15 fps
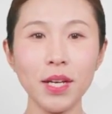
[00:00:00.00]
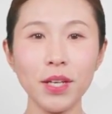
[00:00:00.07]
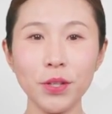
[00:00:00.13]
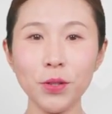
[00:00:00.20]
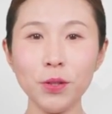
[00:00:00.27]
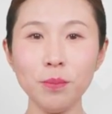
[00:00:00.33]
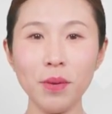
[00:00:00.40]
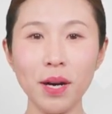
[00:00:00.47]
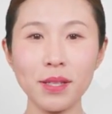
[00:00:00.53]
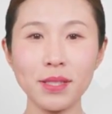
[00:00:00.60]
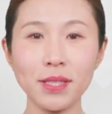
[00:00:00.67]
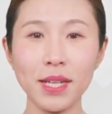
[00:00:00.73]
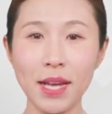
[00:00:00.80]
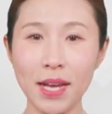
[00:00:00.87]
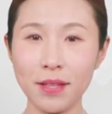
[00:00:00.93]
You
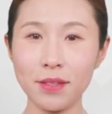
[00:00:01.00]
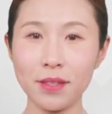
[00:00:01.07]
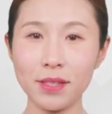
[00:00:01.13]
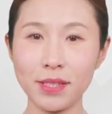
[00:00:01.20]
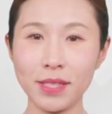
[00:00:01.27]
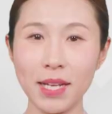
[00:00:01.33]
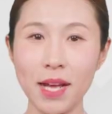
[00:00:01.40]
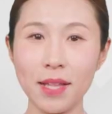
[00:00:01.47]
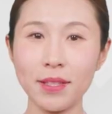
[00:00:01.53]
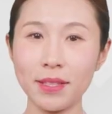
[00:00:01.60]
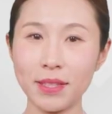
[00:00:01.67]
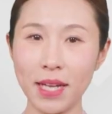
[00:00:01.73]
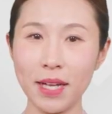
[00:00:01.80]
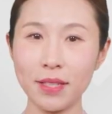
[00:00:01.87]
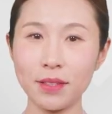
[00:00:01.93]
must understand
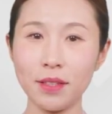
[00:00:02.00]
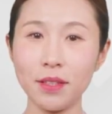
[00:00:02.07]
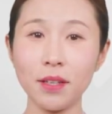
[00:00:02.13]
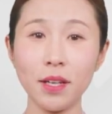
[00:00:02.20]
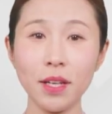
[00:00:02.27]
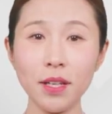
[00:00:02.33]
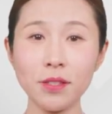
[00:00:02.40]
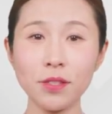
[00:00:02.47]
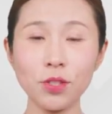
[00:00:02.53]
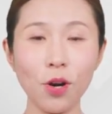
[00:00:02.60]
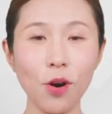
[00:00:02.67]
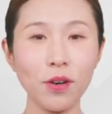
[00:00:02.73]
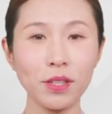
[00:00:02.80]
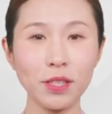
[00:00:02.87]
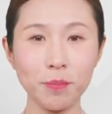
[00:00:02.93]
that a
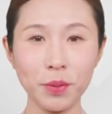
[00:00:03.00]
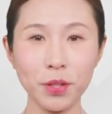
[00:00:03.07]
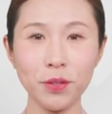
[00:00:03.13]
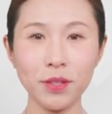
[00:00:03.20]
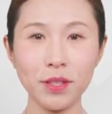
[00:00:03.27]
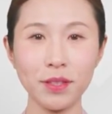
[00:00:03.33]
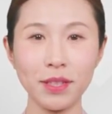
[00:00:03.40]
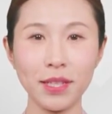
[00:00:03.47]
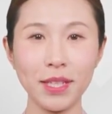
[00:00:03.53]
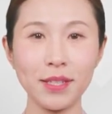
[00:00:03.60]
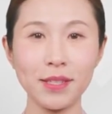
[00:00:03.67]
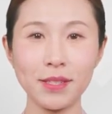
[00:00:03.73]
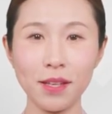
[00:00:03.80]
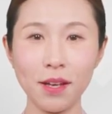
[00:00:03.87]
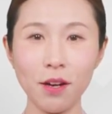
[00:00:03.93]
historic building
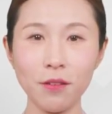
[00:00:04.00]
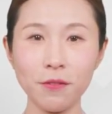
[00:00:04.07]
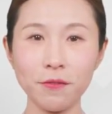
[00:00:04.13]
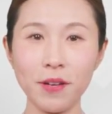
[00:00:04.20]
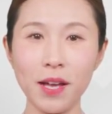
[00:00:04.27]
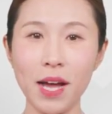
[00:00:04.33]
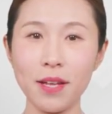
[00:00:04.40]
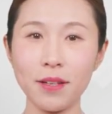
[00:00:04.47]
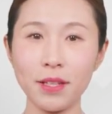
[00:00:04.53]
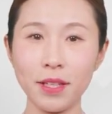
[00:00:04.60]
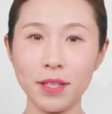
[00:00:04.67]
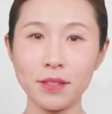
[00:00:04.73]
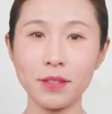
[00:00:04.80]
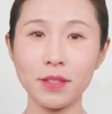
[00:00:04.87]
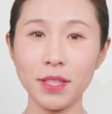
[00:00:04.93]
itself and
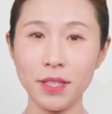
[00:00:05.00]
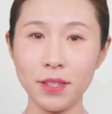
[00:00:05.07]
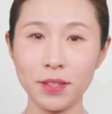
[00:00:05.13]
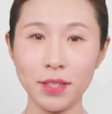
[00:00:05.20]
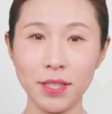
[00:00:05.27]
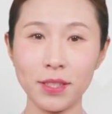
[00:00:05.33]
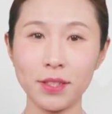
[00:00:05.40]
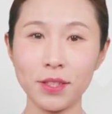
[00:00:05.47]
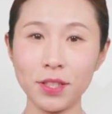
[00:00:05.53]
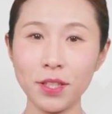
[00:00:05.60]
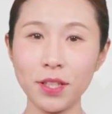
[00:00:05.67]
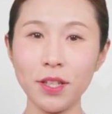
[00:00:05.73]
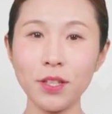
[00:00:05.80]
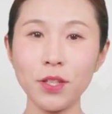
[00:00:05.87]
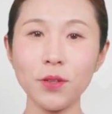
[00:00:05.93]
its
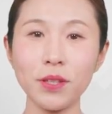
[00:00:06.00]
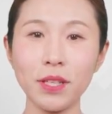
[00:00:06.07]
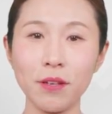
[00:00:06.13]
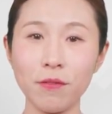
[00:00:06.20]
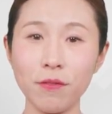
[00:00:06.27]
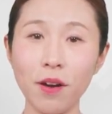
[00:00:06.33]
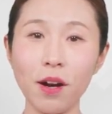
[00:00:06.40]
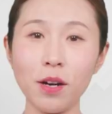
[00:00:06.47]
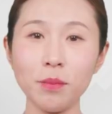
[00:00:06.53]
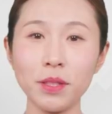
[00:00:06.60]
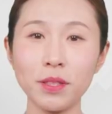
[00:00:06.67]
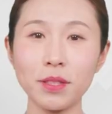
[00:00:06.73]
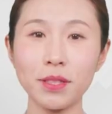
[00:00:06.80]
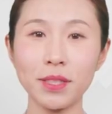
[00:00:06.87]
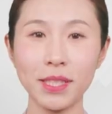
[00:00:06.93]
external
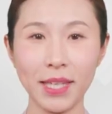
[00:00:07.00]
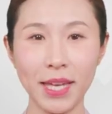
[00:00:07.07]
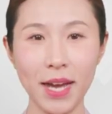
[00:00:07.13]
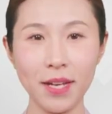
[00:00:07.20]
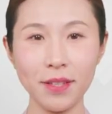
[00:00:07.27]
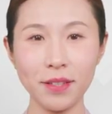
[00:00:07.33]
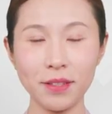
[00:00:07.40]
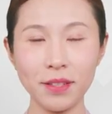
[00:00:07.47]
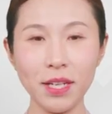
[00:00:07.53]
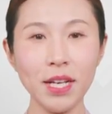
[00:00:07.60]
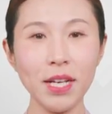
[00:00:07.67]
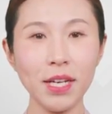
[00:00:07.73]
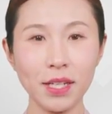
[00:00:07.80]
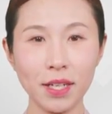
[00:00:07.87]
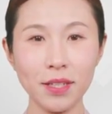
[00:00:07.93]
environment together
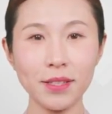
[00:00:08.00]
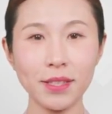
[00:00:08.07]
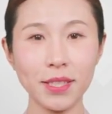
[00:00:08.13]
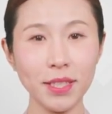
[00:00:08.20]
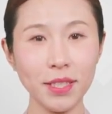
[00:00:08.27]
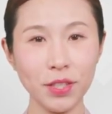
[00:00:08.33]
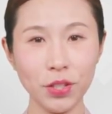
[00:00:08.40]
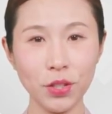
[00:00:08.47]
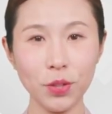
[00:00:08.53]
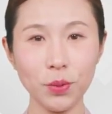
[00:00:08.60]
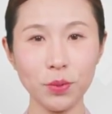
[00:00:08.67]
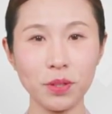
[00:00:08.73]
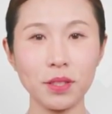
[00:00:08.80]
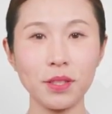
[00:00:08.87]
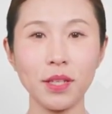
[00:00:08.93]

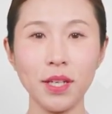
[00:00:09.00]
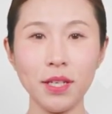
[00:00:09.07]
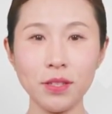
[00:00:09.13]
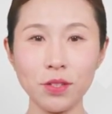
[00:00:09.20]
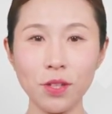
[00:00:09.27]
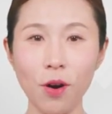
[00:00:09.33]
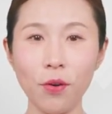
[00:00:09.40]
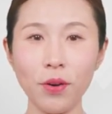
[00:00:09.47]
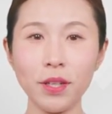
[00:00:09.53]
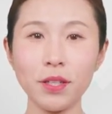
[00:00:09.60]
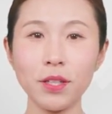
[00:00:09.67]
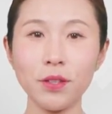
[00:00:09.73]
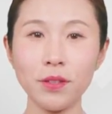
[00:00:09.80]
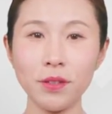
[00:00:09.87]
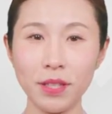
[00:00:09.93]
constitute the
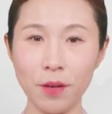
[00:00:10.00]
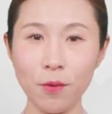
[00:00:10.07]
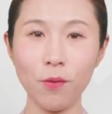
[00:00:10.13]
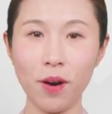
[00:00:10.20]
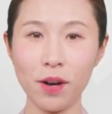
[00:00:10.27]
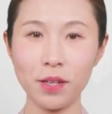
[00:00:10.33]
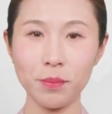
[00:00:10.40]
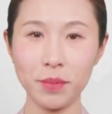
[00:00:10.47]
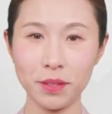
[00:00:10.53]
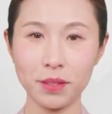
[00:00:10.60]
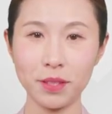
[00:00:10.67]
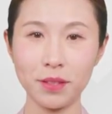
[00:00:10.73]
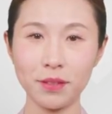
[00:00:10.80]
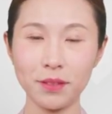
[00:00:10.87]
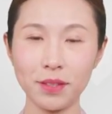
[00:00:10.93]
historical
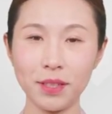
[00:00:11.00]
environment.